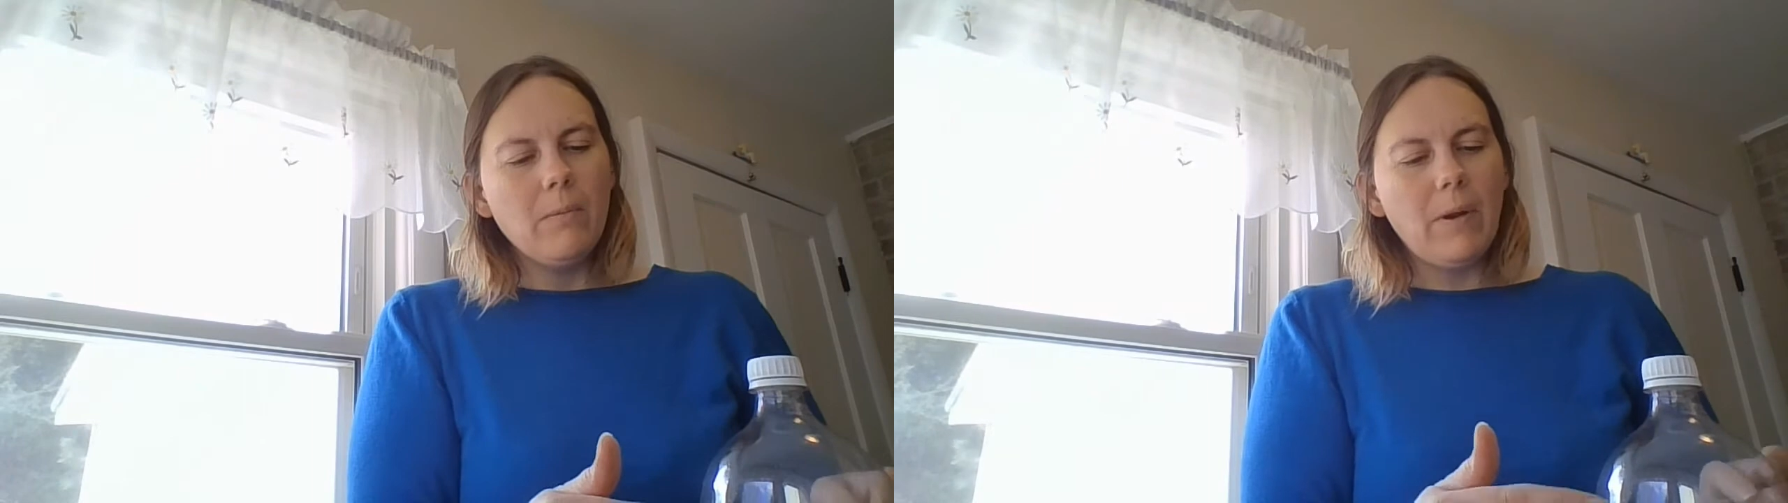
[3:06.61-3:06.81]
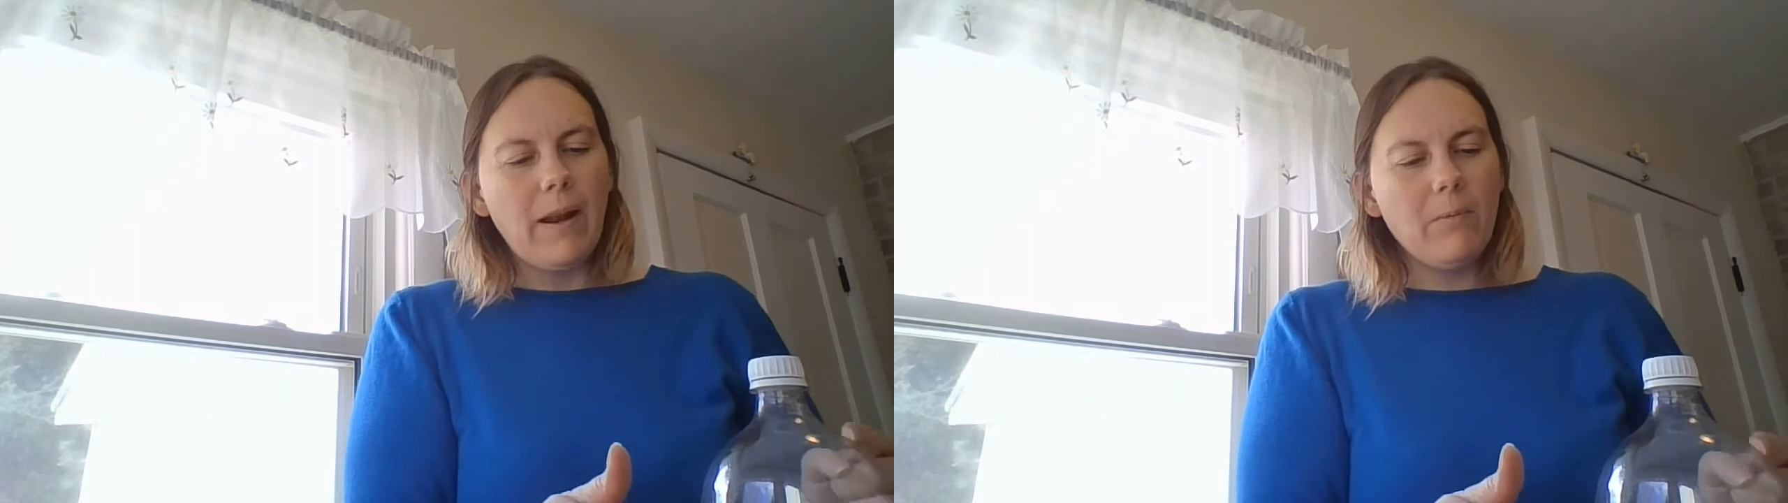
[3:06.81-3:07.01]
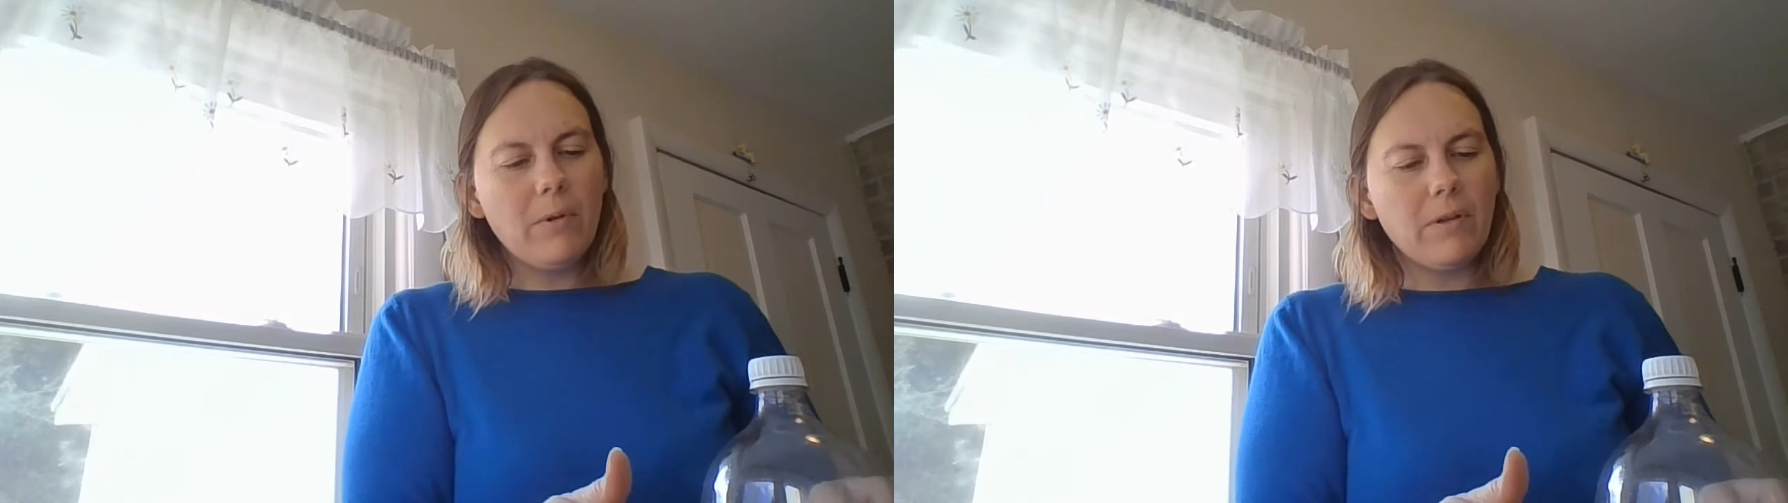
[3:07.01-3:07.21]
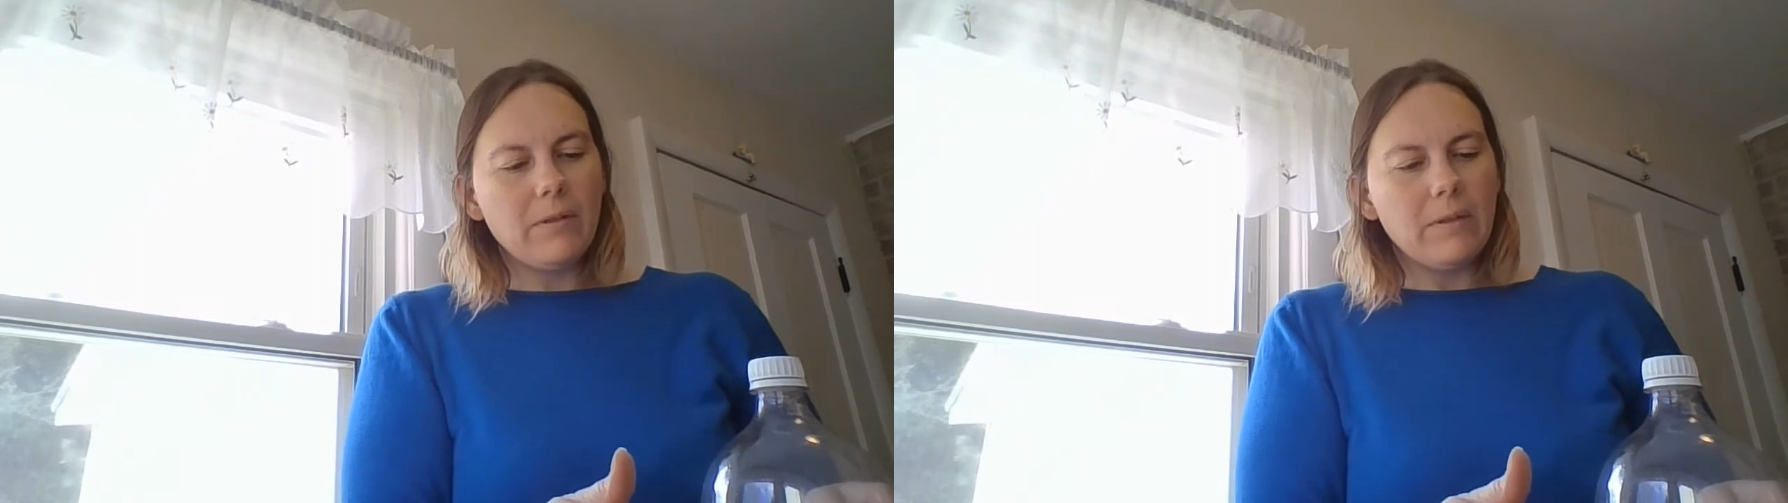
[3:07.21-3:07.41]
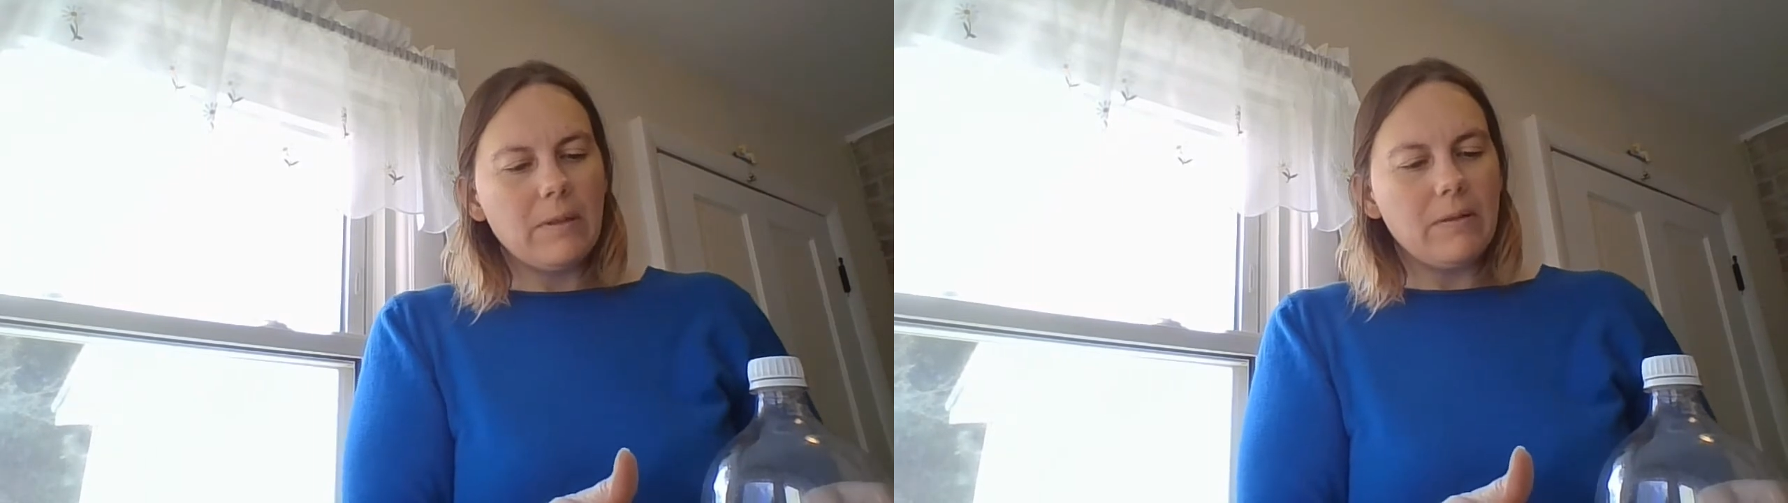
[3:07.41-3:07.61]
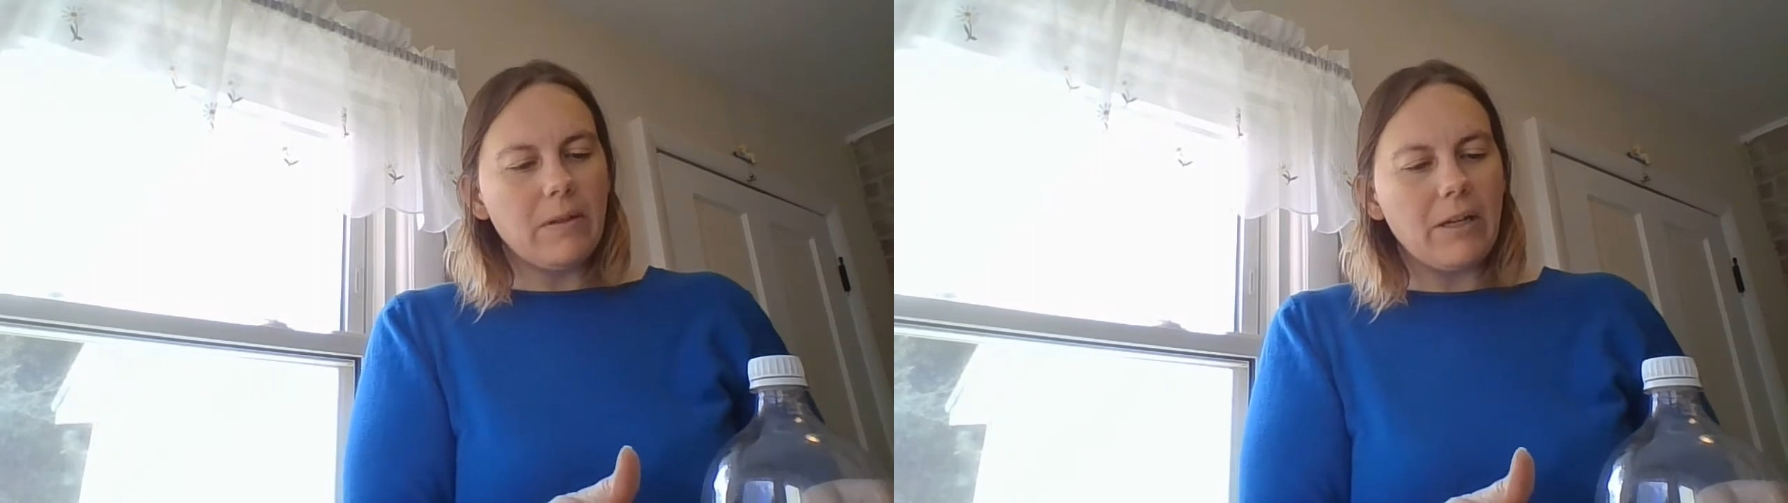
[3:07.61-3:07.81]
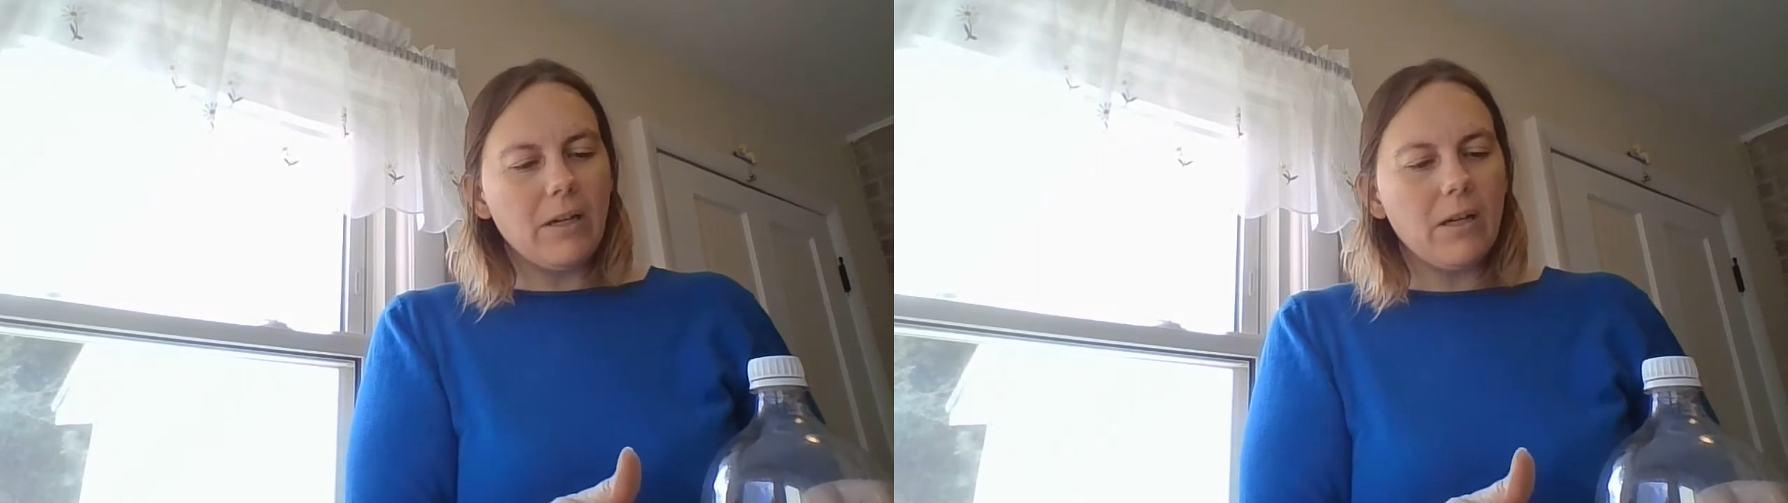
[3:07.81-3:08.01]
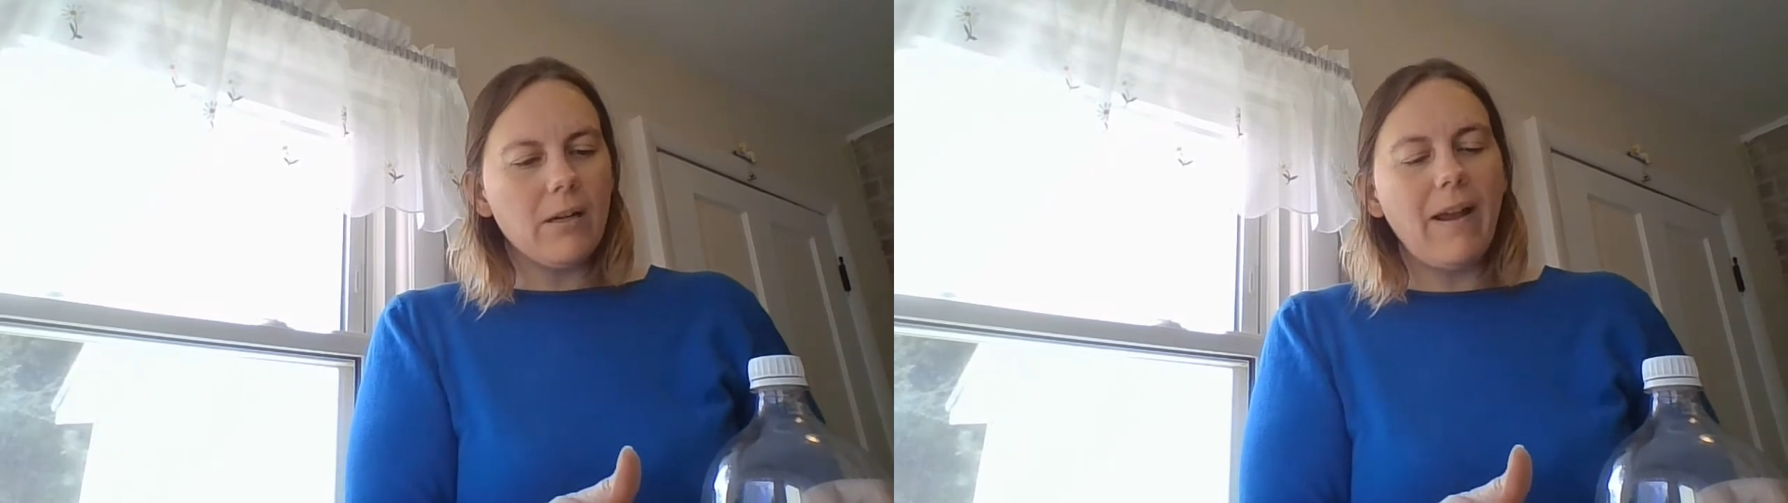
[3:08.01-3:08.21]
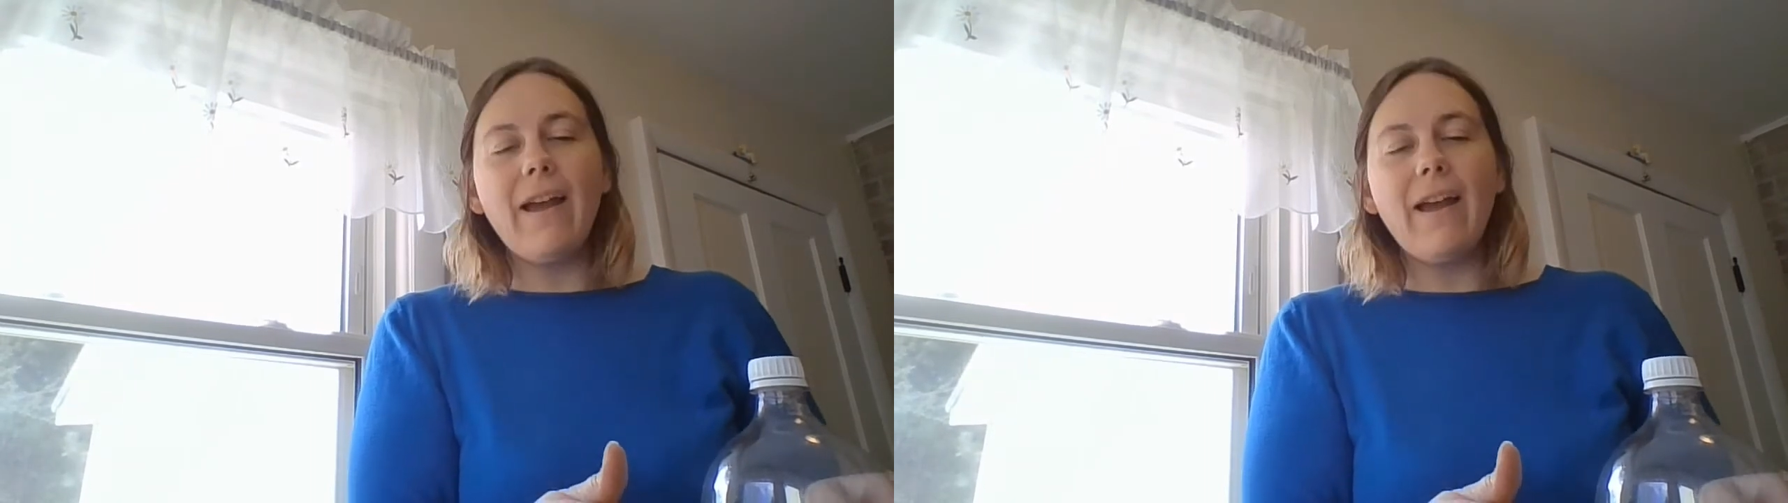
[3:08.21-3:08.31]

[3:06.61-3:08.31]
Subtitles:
but add more glitter,